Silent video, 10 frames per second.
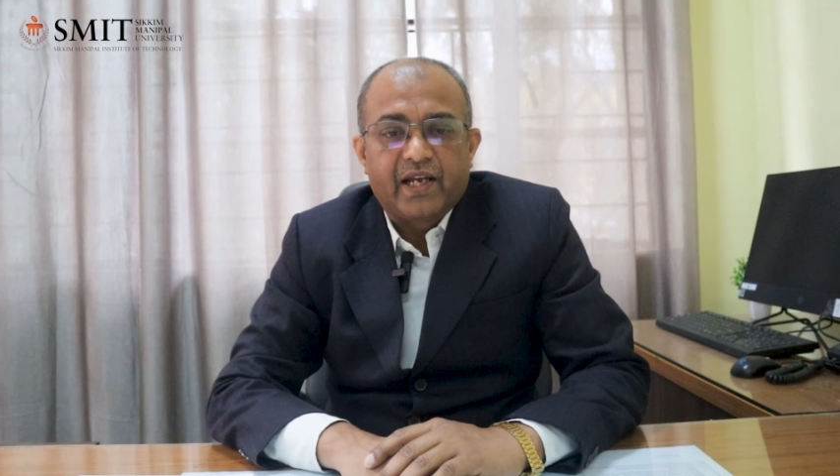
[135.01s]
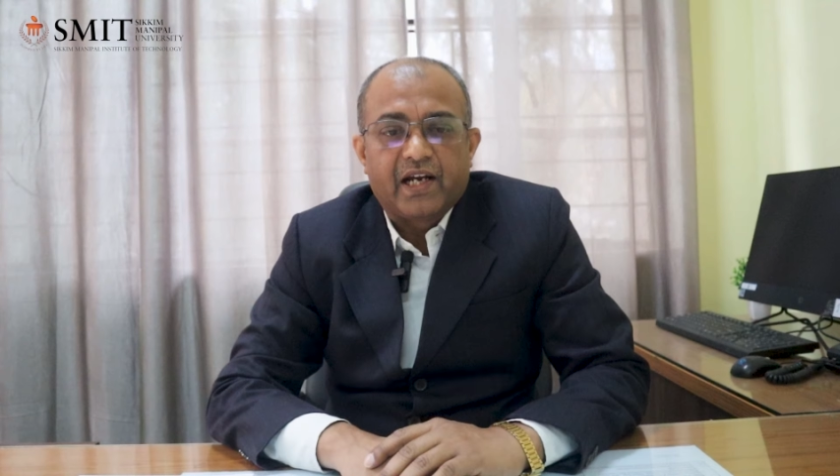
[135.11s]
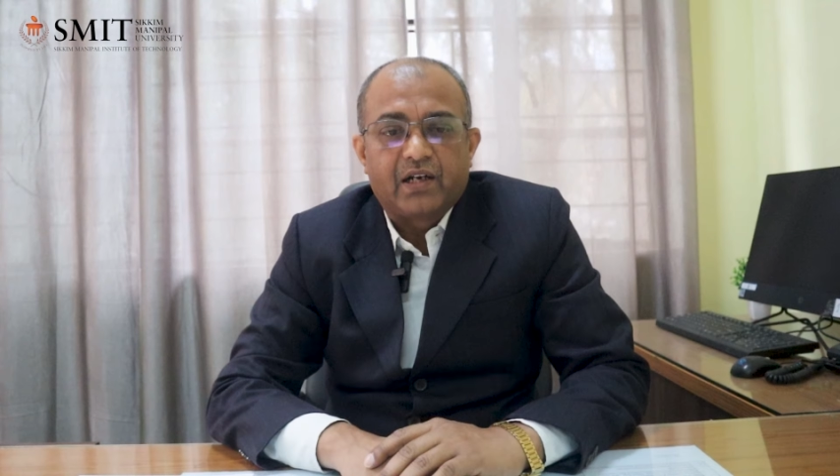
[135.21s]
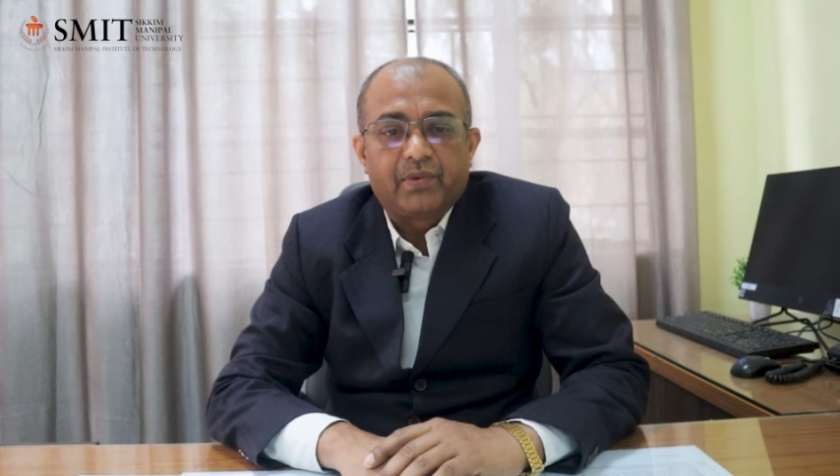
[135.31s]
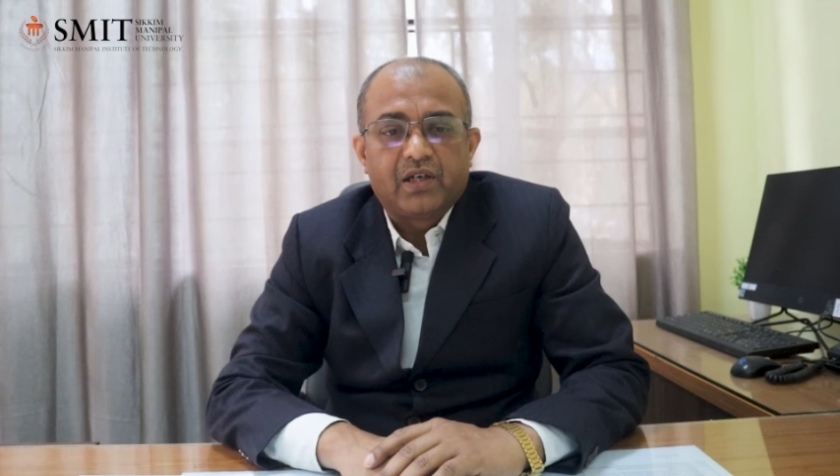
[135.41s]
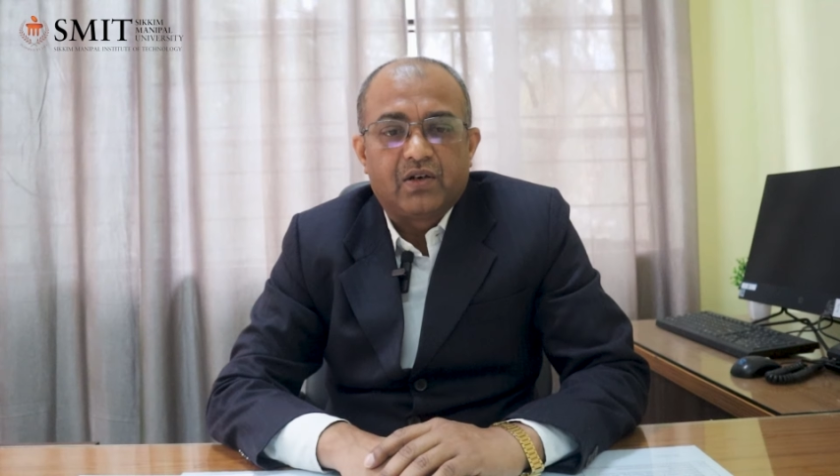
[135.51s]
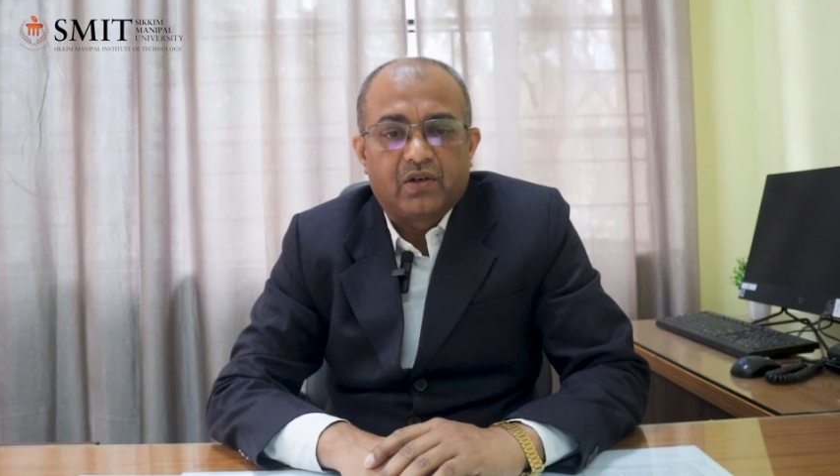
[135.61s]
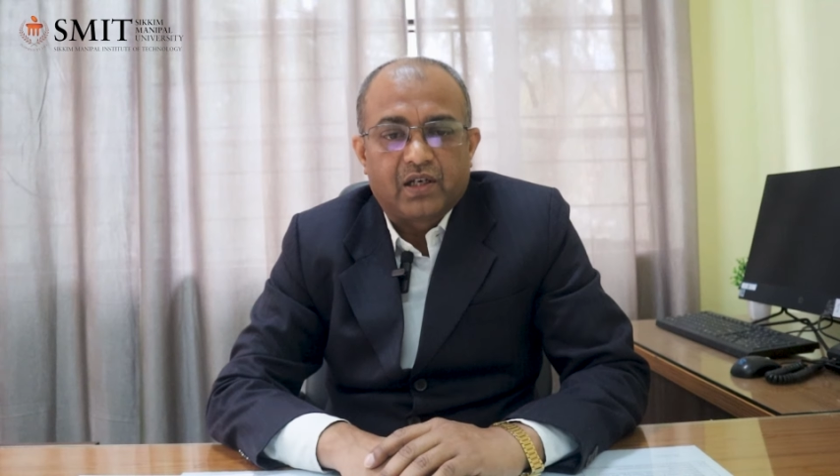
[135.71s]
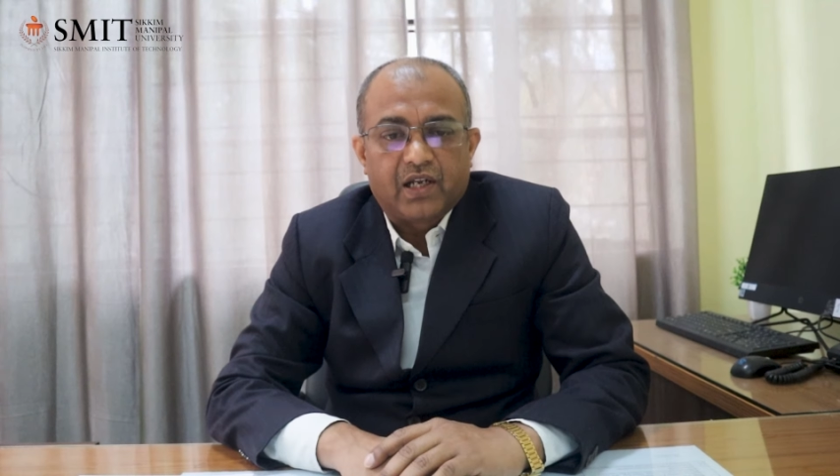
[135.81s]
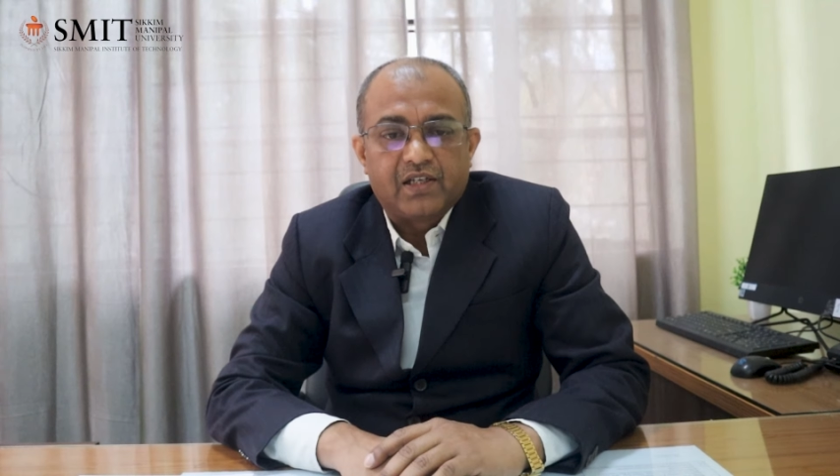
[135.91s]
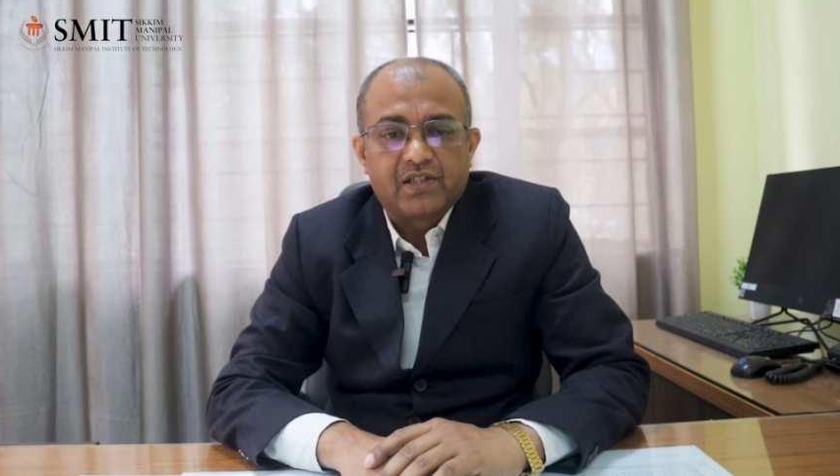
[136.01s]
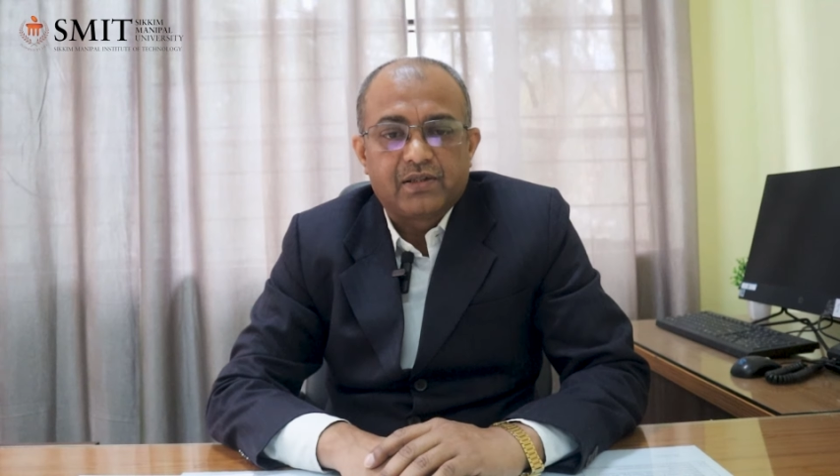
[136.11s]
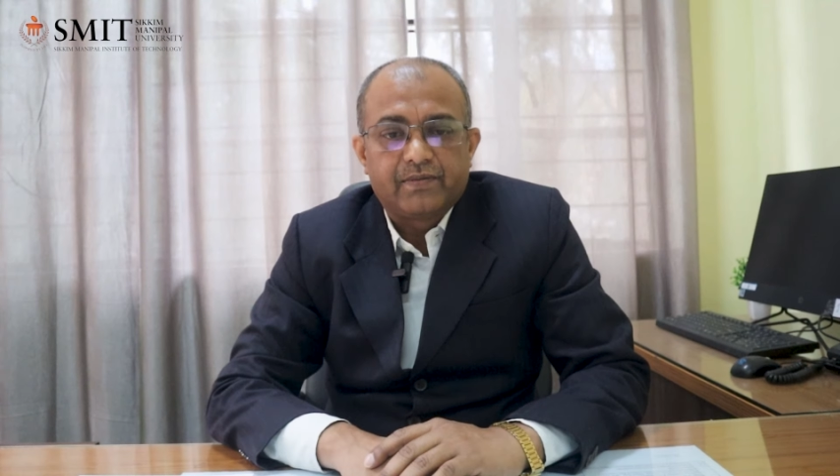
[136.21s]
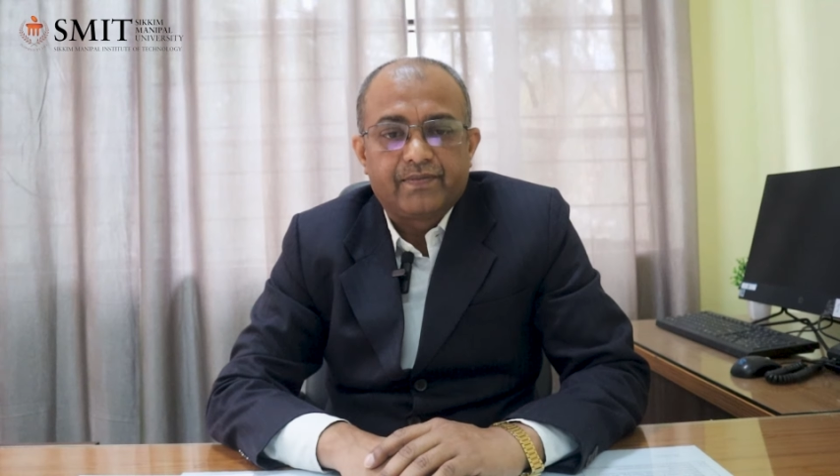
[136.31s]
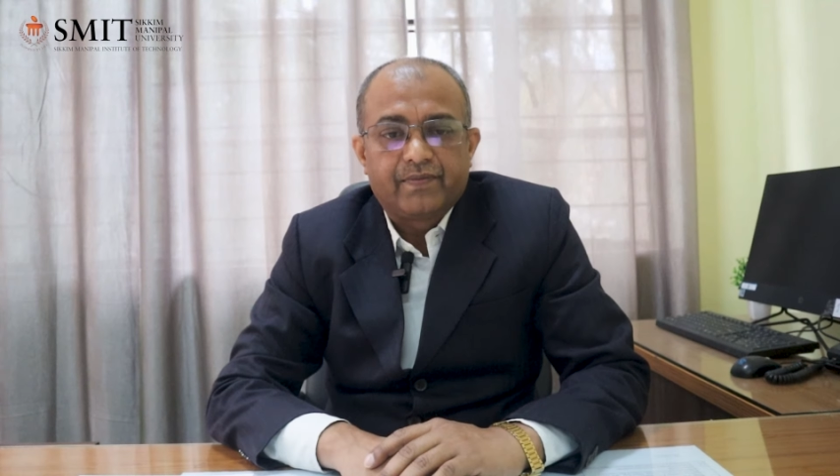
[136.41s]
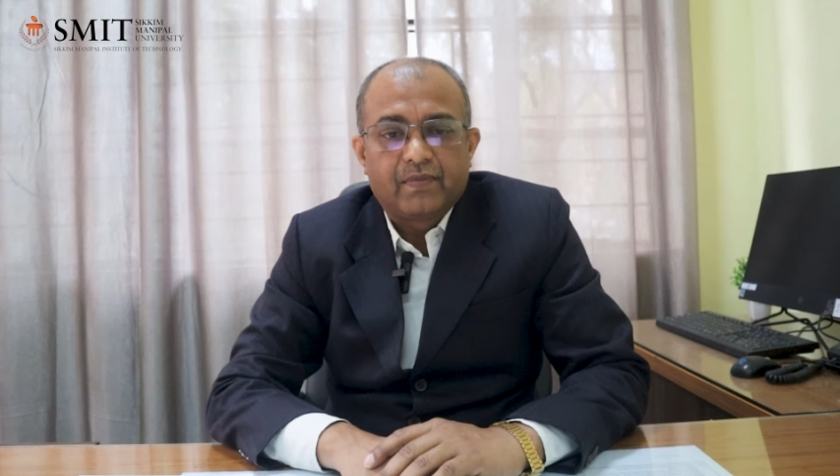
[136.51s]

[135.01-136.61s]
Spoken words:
academia organize.